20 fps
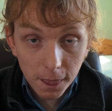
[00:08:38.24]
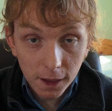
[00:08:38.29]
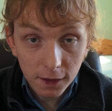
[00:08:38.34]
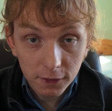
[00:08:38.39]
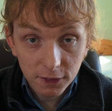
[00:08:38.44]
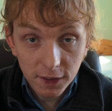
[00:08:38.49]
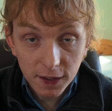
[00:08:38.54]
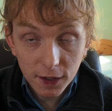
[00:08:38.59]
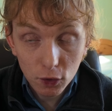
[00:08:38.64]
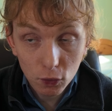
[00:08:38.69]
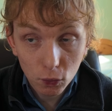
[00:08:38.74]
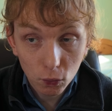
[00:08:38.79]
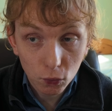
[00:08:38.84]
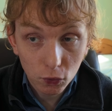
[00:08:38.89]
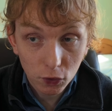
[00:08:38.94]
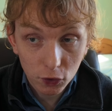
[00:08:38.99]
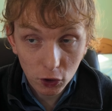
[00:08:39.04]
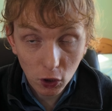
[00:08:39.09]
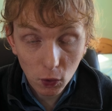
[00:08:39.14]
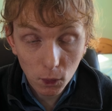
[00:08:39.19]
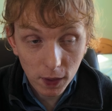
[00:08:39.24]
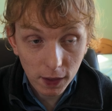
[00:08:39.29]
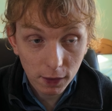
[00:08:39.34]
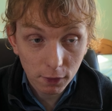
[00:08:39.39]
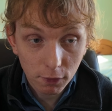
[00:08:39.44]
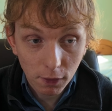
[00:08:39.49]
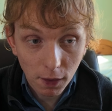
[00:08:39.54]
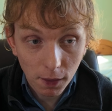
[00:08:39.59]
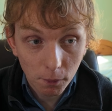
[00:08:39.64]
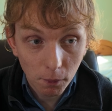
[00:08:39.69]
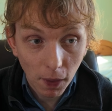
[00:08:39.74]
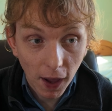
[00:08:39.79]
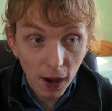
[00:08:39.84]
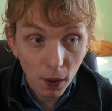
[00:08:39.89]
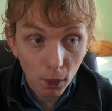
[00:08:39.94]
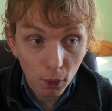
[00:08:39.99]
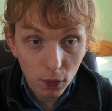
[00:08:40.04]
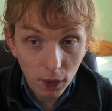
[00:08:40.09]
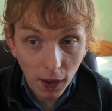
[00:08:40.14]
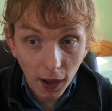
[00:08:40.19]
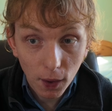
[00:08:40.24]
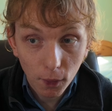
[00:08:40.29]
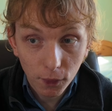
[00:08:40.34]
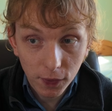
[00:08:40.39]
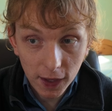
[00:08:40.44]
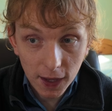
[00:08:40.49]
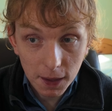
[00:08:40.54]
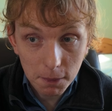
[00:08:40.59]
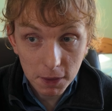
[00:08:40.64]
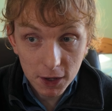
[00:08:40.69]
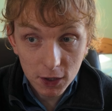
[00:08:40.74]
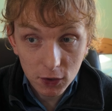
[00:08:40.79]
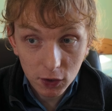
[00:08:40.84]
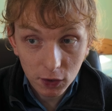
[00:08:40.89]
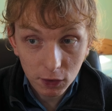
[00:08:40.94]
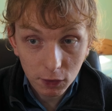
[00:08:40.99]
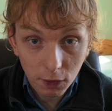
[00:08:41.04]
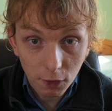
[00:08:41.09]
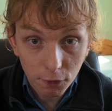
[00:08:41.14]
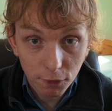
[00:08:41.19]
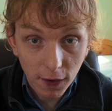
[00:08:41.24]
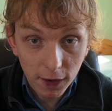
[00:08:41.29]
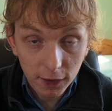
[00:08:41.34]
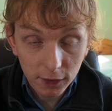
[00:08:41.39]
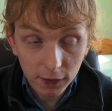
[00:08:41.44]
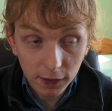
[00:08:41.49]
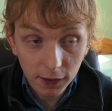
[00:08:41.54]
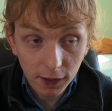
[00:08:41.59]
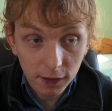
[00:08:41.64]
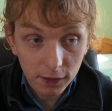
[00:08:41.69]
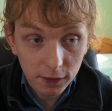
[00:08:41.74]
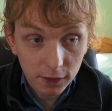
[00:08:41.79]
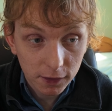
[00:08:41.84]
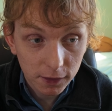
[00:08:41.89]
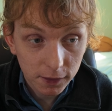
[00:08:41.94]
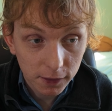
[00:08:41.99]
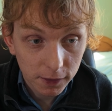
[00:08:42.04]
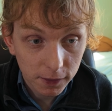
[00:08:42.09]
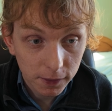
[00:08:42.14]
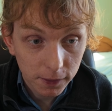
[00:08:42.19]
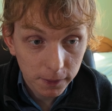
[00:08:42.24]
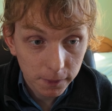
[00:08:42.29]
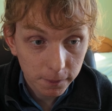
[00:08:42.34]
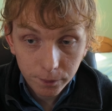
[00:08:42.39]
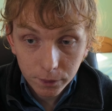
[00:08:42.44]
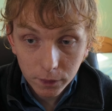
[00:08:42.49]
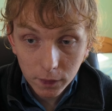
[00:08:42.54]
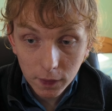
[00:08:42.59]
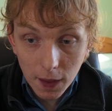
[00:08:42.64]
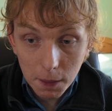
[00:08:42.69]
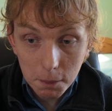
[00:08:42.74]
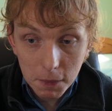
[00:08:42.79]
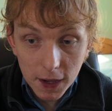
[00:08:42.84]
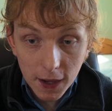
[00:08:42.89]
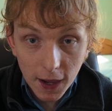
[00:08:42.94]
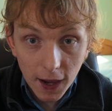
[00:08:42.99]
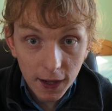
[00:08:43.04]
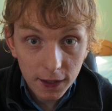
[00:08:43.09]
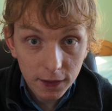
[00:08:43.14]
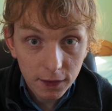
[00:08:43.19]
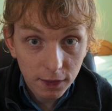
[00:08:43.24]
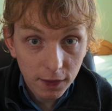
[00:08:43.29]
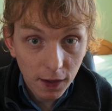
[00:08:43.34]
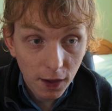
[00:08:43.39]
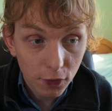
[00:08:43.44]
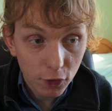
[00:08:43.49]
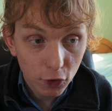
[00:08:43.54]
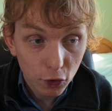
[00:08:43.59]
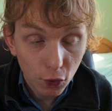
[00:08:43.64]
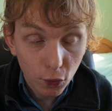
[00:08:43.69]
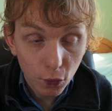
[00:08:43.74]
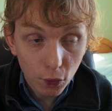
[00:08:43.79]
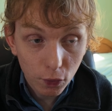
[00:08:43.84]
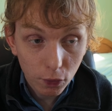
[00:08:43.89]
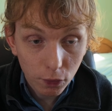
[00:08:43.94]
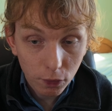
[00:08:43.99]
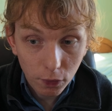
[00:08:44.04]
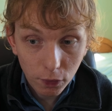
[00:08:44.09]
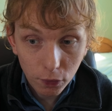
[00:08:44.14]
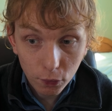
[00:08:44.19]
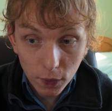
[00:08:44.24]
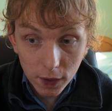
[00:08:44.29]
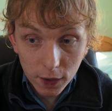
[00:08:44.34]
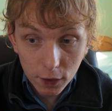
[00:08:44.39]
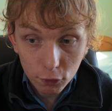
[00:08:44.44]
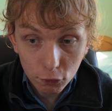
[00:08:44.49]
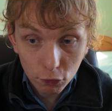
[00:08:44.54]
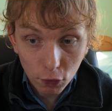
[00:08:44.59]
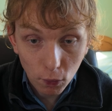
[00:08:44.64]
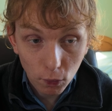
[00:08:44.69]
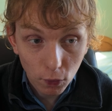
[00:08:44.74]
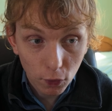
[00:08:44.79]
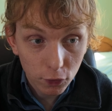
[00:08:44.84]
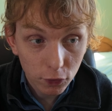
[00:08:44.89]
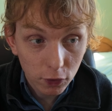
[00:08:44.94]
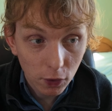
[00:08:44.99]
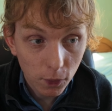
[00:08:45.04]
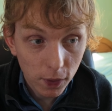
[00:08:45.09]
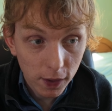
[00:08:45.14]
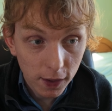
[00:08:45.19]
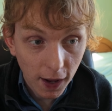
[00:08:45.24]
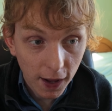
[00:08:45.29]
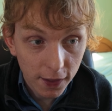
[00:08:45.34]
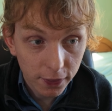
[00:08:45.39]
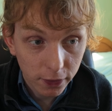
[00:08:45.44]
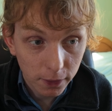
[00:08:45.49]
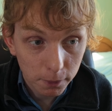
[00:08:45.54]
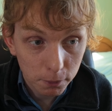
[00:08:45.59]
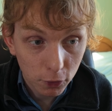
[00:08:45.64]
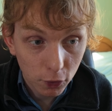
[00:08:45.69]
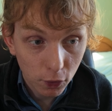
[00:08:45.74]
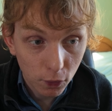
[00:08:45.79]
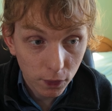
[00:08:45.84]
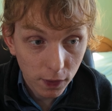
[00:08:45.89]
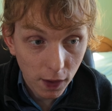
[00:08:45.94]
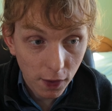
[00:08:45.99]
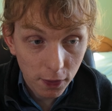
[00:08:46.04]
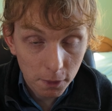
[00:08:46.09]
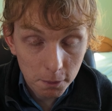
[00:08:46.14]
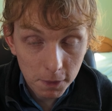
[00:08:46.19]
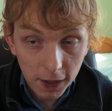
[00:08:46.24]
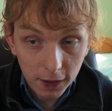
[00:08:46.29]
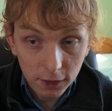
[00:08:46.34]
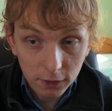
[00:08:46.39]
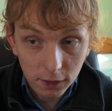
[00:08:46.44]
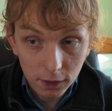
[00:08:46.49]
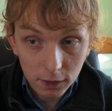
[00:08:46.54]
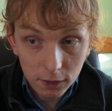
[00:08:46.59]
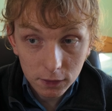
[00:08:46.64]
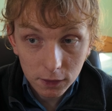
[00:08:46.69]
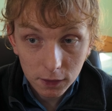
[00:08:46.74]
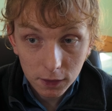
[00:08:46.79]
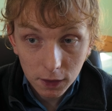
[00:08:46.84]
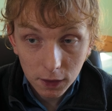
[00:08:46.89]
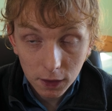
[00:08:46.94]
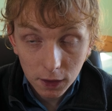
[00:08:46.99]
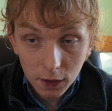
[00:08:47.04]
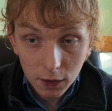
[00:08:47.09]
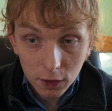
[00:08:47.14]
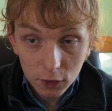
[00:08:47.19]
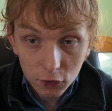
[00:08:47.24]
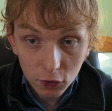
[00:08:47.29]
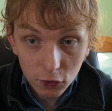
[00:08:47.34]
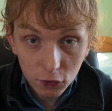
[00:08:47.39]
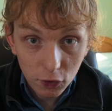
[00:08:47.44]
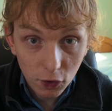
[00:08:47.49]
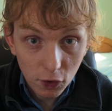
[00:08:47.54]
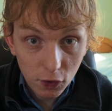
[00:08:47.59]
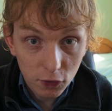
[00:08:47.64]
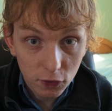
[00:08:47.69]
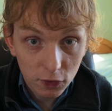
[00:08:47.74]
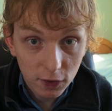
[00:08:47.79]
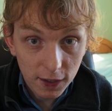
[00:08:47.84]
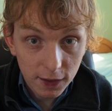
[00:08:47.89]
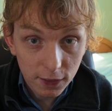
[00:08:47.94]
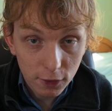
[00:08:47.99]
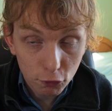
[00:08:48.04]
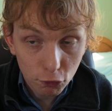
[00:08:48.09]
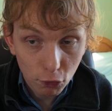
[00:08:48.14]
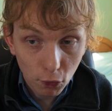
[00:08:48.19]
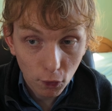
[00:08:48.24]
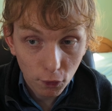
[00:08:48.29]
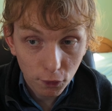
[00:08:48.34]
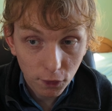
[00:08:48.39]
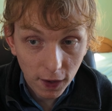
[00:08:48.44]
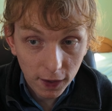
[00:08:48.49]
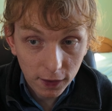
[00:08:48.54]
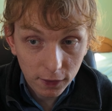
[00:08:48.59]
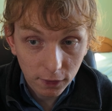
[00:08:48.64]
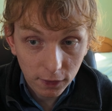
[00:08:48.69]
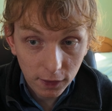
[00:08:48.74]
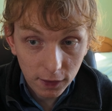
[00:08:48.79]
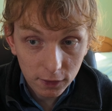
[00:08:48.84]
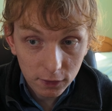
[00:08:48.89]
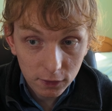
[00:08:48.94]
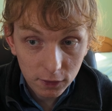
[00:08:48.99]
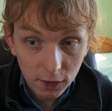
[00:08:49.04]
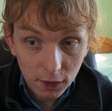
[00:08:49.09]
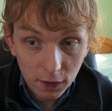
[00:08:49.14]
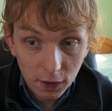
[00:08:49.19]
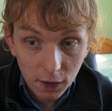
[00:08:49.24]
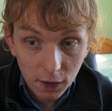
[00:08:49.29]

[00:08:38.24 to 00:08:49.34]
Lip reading: signals are doing and how the image is affecting it. Let me add the other three controllers so we can add them to the other mixes, just so you can see the true effect of this.